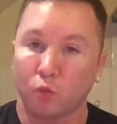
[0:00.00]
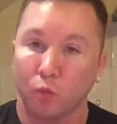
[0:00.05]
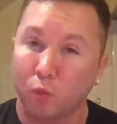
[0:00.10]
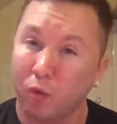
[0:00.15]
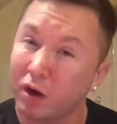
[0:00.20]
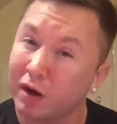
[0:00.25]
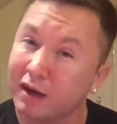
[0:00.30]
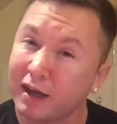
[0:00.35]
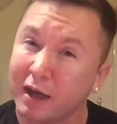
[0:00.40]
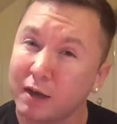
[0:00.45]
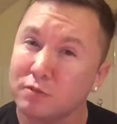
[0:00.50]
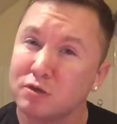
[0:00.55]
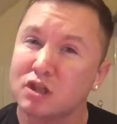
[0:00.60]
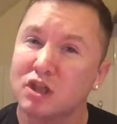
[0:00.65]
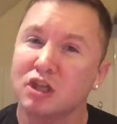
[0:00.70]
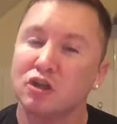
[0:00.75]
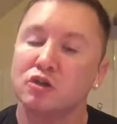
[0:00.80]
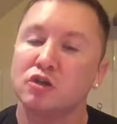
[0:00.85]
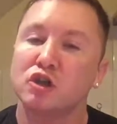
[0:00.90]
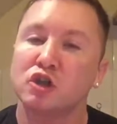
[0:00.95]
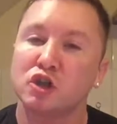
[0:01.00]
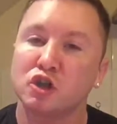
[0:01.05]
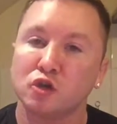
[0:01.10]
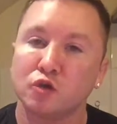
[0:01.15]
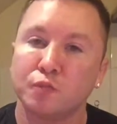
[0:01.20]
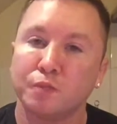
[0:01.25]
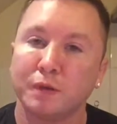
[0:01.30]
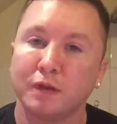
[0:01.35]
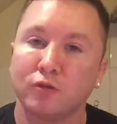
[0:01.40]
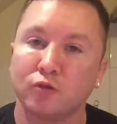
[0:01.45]
workouts that you
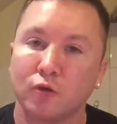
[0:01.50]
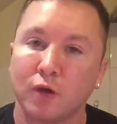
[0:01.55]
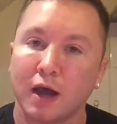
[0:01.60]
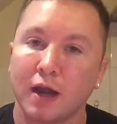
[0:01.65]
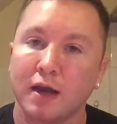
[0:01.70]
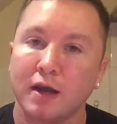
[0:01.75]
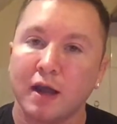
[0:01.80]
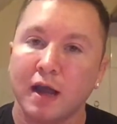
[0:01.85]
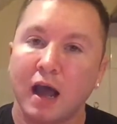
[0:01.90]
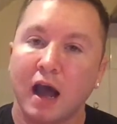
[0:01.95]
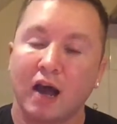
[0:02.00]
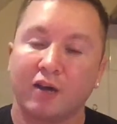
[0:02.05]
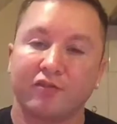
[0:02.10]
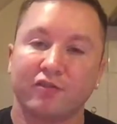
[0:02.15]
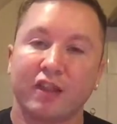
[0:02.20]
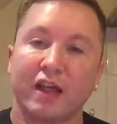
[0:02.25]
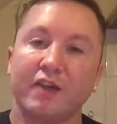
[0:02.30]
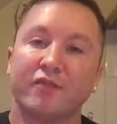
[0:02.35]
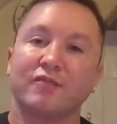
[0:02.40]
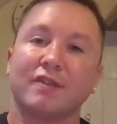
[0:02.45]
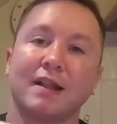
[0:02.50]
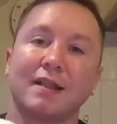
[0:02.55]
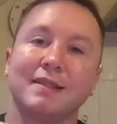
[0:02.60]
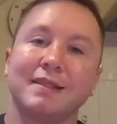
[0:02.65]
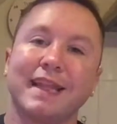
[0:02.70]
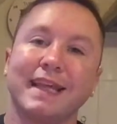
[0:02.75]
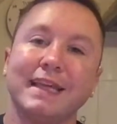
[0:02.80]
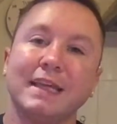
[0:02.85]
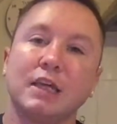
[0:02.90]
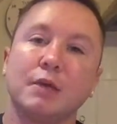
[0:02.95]
should be doing, I've left a
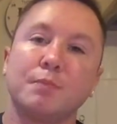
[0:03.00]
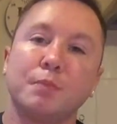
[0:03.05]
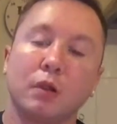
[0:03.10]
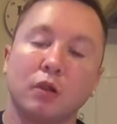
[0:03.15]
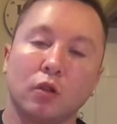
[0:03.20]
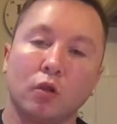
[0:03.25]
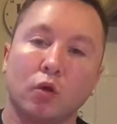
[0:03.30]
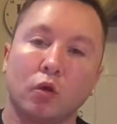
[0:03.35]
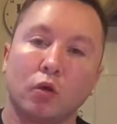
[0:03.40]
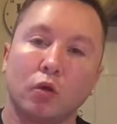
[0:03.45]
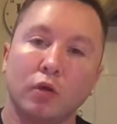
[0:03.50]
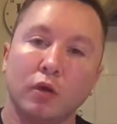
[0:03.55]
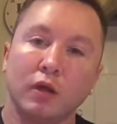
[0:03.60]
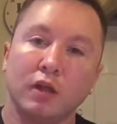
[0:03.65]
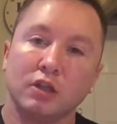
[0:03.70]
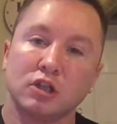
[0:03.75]
link below.